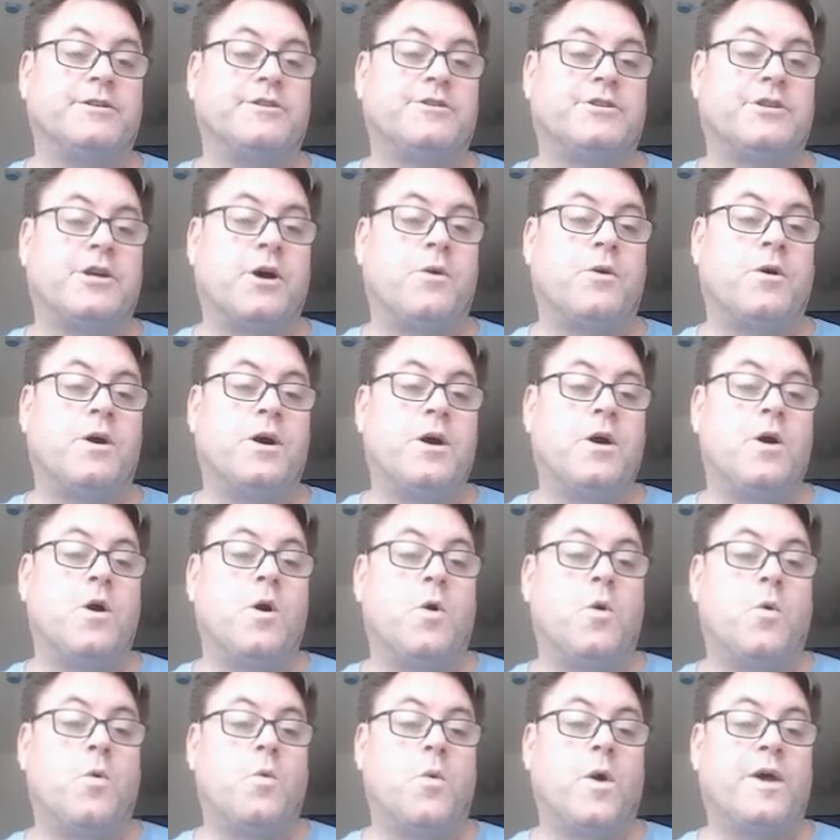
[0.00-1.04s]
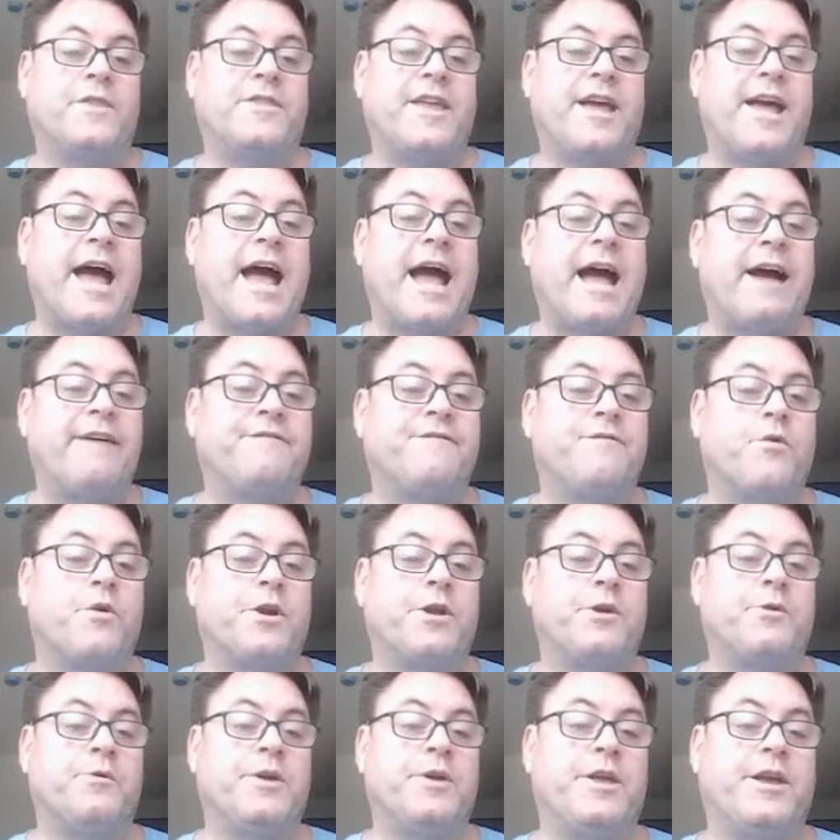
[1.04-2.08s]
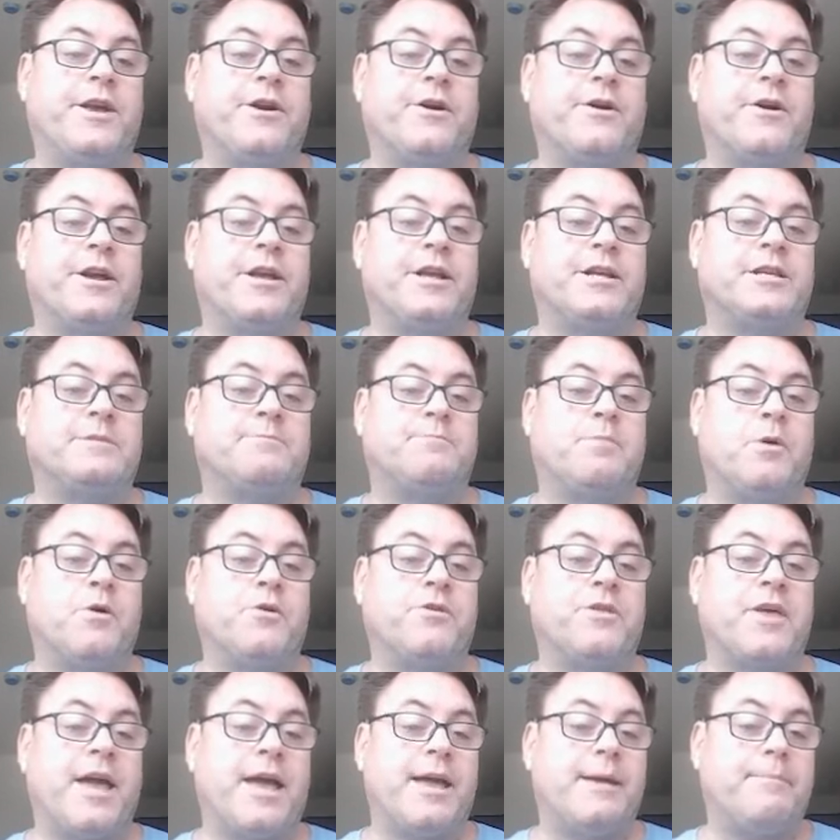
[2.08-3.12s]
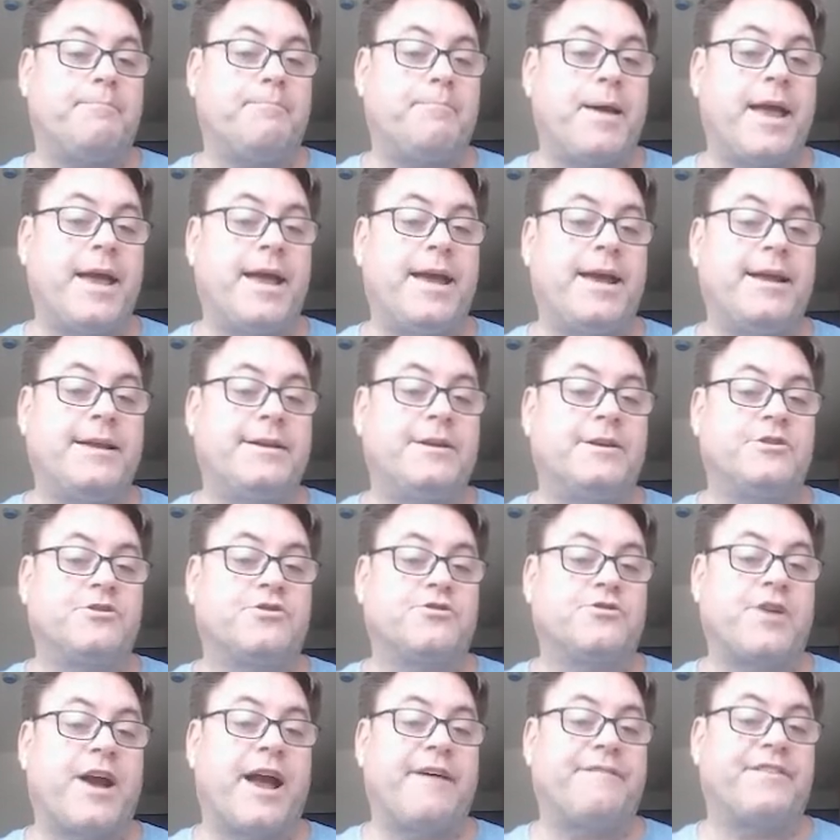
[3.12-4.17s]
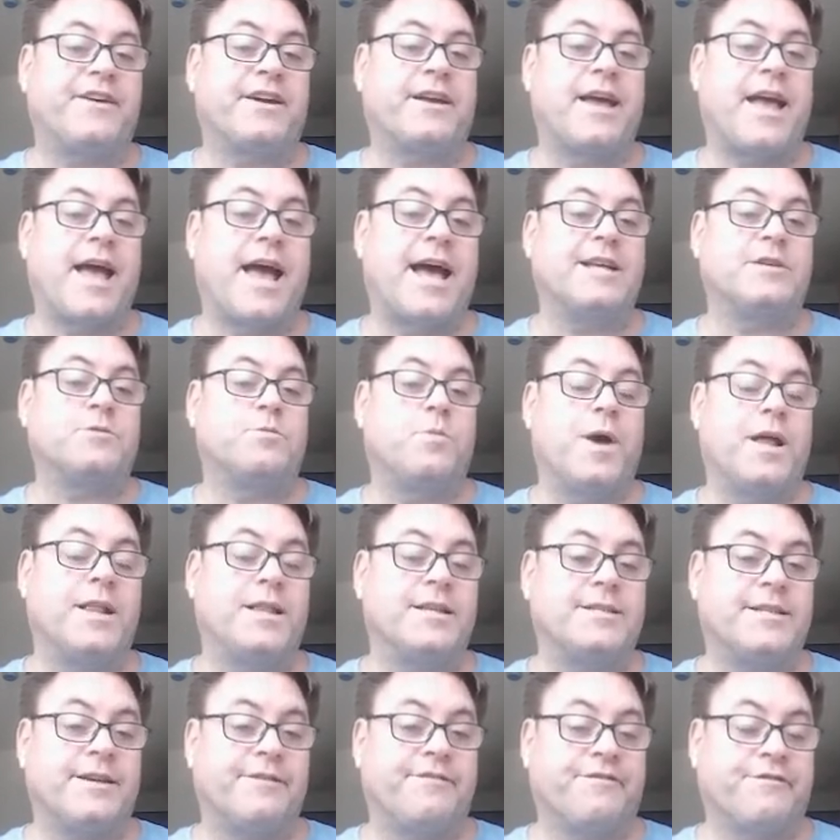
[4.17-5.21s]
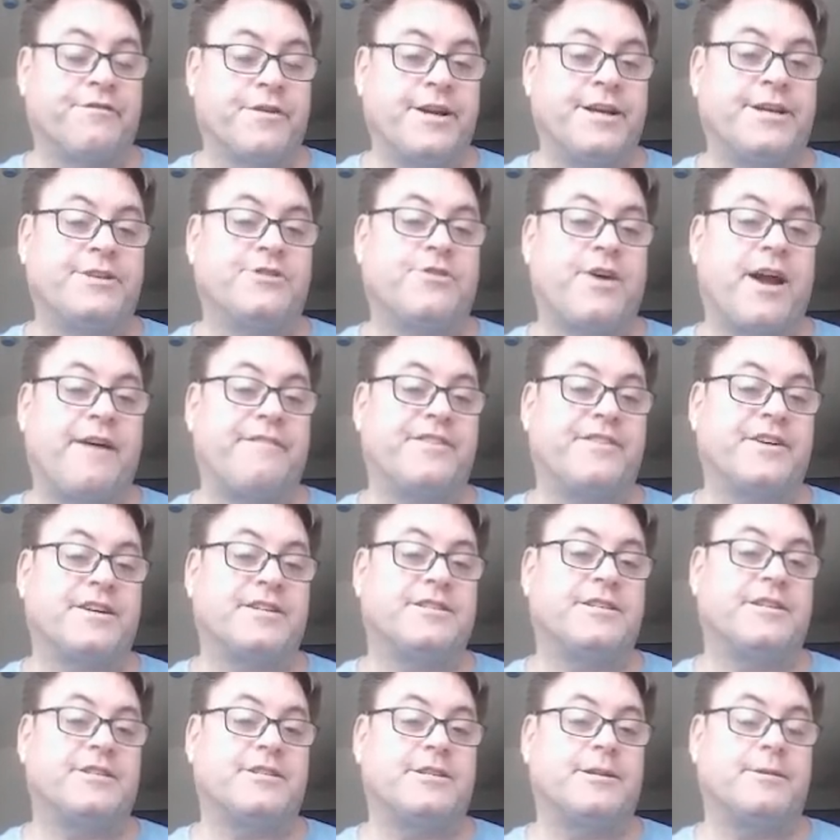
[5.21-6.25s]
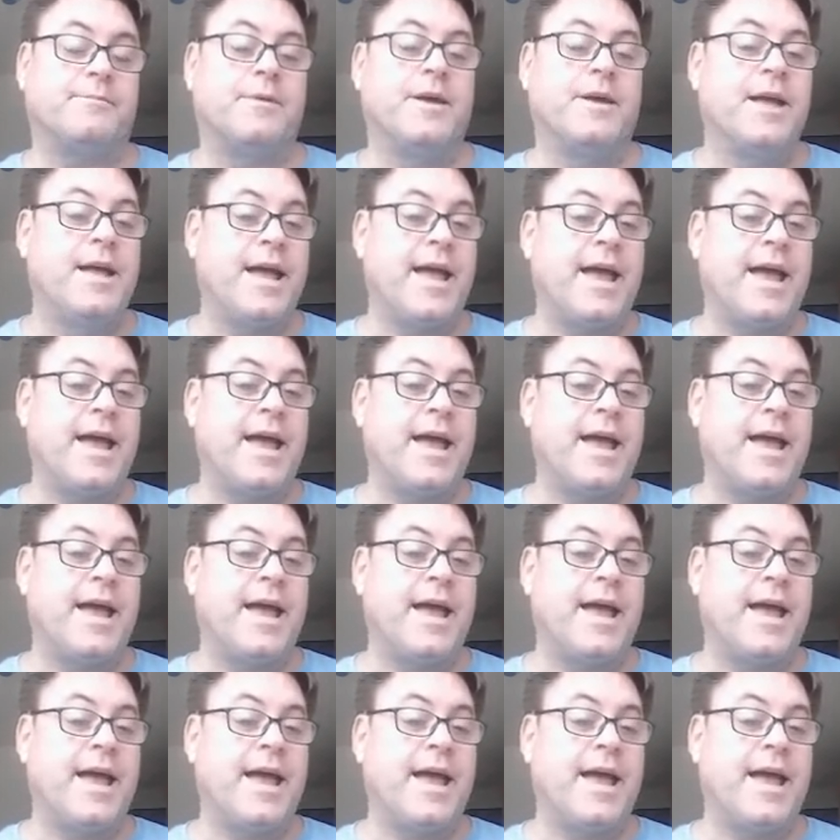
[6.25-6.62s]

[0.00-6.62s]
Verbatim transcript: So what they have for you here is both a paid traffic as well as a free traffic system,